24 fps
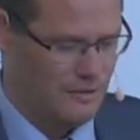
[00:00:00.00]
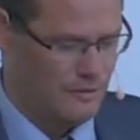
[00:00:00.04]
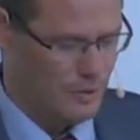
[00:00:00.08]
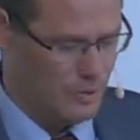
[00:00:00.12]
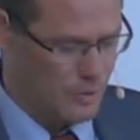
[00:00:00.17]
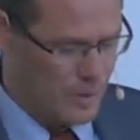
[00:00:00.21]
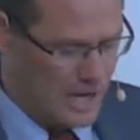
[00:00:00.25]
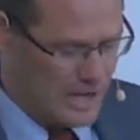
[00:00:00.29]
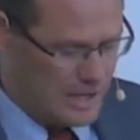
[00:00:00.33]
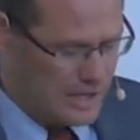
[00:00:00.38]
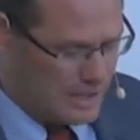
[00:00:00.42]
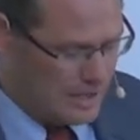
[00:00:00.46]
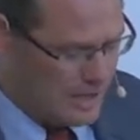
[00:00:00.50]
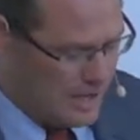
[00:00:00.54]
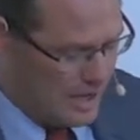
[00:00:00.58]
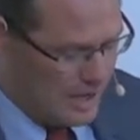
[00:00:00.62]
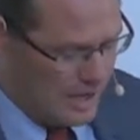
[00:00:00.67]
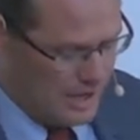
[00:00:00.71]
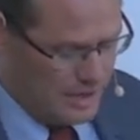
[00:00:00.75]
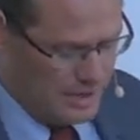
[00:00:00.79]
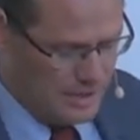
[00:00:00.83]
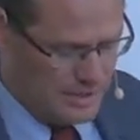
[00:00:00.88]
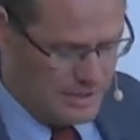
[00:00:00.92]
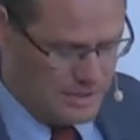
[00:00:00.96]
If you
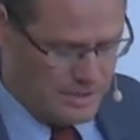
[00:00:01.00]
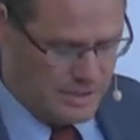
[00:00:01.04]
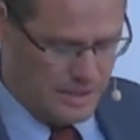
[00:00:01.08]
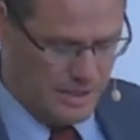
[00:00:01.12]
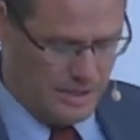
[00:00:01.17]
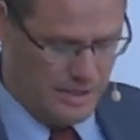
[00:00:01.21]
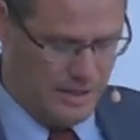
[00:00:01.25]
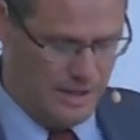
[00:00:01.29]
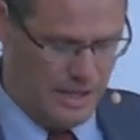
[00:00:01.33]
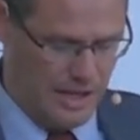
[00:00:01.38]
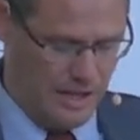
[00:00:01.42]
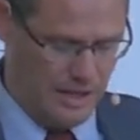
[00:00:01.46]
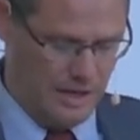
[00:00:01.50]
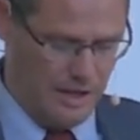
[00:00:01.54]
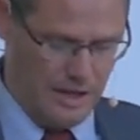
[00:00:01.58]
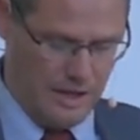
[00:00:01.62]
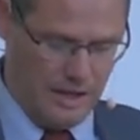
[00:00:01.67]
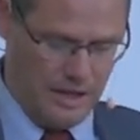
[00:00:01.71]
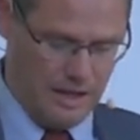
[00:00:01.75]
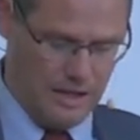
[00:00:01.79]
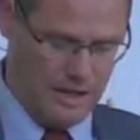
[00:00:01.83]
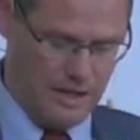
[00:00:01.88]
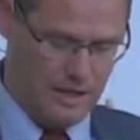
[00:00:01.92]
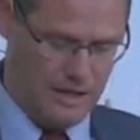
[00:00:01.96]
recognize uh, that
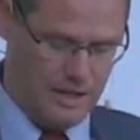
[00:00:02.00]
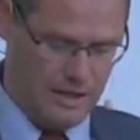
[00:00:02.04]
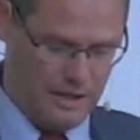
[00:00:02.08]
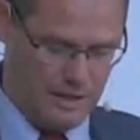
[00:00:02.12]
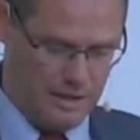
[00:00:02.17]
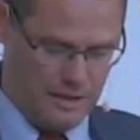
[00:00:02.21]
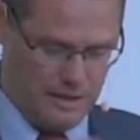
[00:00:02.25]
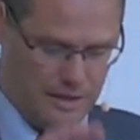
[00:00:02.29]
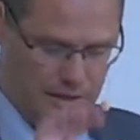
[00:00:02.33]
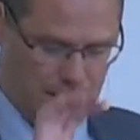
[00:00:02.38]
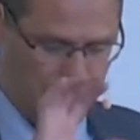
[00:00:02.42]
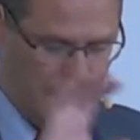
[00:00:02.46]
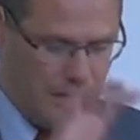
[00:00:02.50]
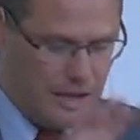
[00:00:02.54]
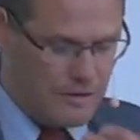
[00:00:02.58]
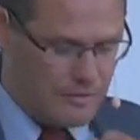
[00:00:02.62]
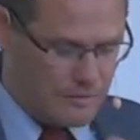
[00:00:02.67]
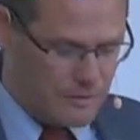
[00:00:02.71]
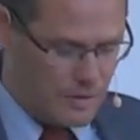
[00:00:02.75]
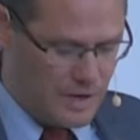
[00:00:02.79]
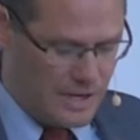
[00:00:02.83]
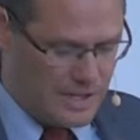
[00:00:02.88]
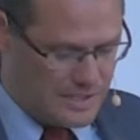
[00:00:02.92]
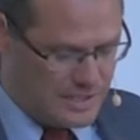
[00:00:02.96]
uh, the day
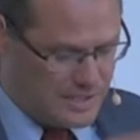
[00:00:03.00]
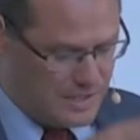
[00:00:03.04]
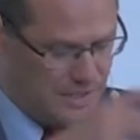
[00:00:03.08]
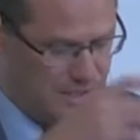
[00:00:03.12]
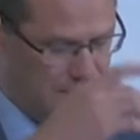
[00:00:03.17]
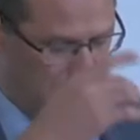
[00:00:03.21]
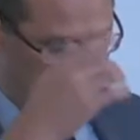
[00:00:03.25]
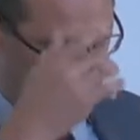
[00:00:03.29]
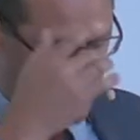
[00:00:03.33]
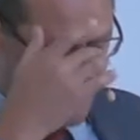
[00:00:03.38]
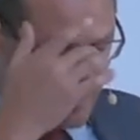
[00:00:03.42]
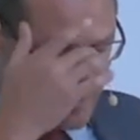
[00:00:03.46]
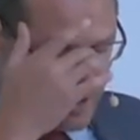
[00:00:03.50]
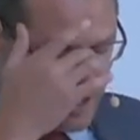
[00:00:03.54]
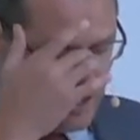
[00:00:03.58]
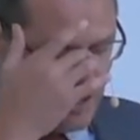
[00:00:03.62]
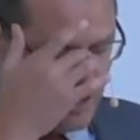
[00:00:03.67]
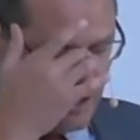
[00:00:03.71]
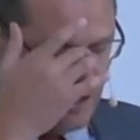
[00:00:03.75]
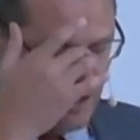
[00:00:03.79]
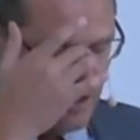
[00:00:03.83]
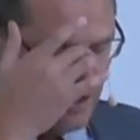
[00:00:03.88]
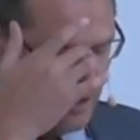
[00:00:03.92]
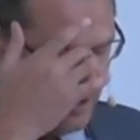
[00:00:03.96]
of rest is
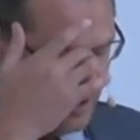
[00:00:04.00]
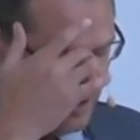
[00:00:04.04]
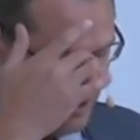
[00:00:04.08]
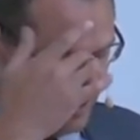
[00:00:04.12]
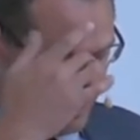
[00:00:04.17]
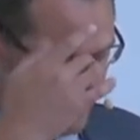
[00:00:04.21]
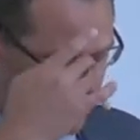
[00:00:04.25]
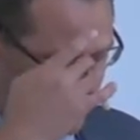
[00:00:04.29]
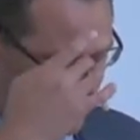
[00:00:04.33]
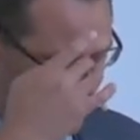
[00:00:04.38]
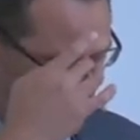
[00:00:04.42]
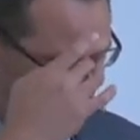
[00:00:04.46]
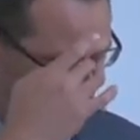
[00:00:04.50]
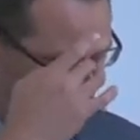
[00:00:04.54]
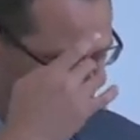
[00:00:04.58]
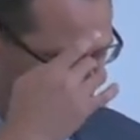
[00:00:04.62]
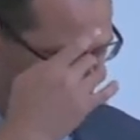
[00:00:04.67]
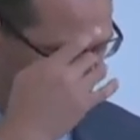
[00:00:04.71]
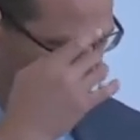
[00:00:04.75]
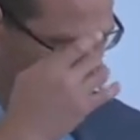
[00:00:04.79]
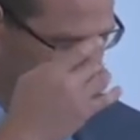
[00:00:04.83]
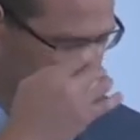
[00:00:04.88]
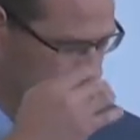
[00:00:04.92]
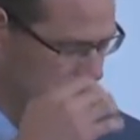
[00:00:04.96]
coming,
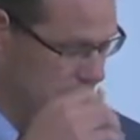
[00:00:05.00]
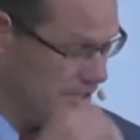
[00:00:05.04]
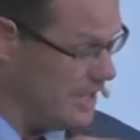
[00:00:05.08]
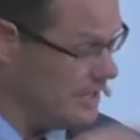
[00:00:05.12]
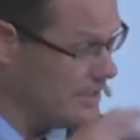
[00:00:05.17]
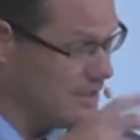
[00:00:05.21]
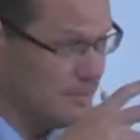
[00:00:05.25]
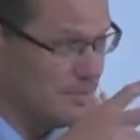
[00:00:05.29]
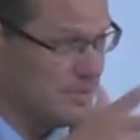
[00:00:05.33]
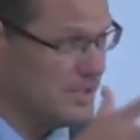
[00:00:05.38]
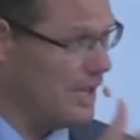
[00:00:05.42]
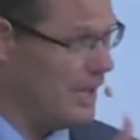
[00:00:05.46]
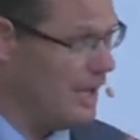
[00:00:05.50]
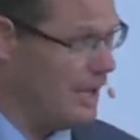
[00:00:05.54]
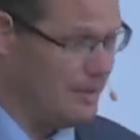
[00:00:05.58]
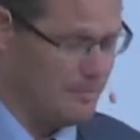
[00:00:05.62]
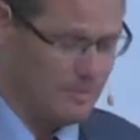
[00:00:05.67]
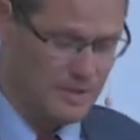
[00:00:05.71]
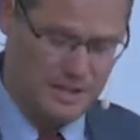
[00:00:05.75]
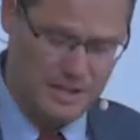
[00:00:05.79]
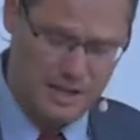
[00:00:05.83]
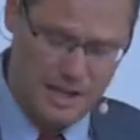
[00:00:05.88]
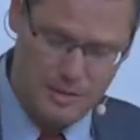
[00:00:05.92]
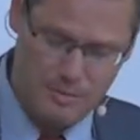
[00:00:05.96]
take some
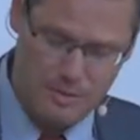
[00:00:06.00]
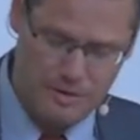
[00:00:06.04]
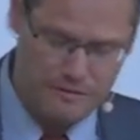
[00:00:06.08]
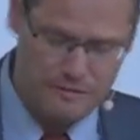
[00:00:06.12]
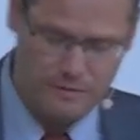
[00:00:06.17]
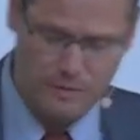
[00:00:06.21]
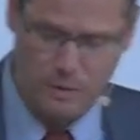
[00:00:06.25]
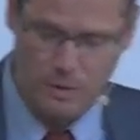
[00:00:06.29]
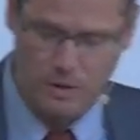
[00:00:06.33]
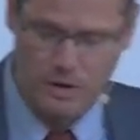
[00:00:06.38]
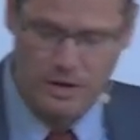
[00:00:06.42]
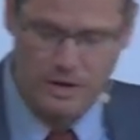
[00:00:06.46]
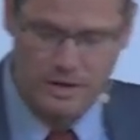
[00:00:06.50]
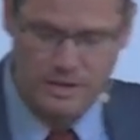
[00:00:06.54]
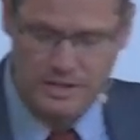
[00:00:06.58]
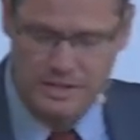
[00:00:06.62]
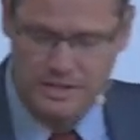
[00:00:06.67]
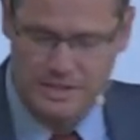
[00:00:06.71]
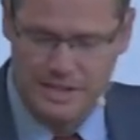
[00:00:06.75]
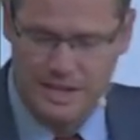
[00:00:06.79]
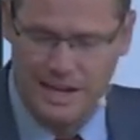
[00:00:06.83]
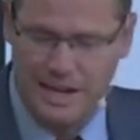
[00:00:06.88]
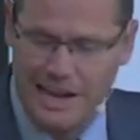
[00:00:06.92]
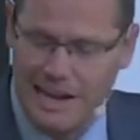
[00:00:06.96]
time the day before
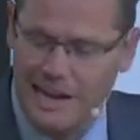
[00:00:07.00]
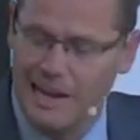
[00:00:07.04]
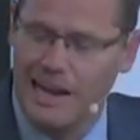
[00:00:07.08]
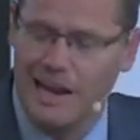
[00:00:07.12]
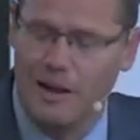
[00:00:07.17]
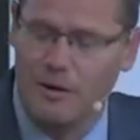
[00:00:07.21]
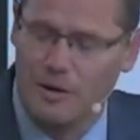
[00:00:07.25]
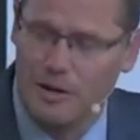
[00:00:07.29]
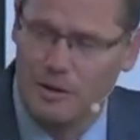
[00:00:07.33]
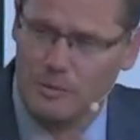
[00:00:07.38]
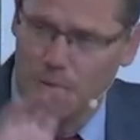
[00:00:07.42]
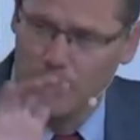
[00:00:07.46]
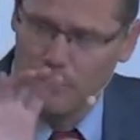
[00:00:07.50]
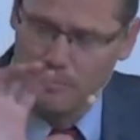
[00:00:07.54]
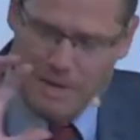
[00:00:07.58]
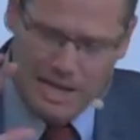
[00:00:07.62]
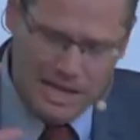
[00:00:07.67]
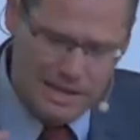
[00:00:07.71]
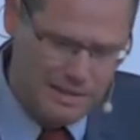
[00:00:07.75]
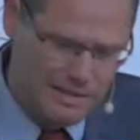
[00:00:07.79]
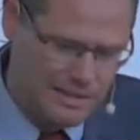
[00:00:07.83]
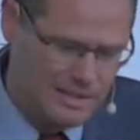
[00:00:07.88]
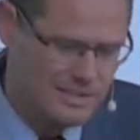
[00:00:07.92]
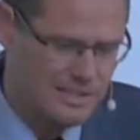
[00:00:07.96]
to say, hey, how can we
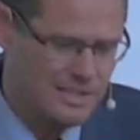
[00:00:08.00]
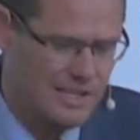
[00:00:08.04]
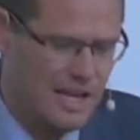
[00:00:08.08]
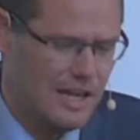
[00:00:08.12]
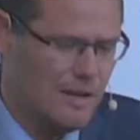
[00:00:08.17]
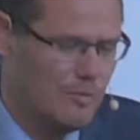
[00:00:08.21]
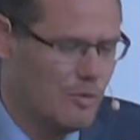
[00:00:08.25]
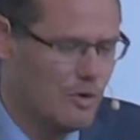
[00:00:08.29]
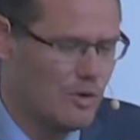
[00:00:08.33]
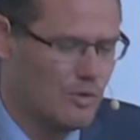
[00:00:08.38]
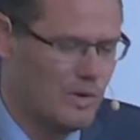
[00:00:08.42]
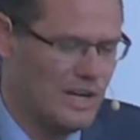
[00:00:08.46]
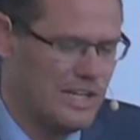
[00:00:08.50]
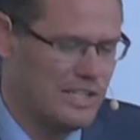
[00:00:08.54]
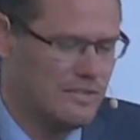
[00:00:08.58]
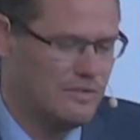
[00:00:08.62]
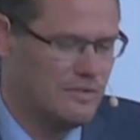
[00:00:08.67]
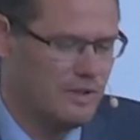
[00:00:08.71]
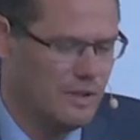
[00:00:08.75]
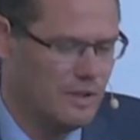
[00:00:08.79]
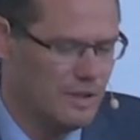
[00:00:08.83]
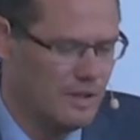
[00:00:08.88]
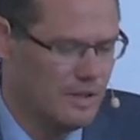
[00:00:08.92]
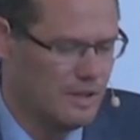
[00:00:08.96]
make this day more
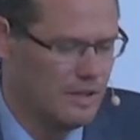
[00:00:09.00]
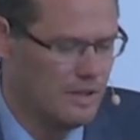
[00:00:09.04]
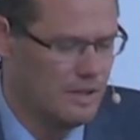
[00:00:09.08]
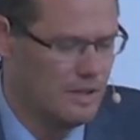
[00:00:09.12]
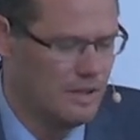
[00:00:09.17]
restful?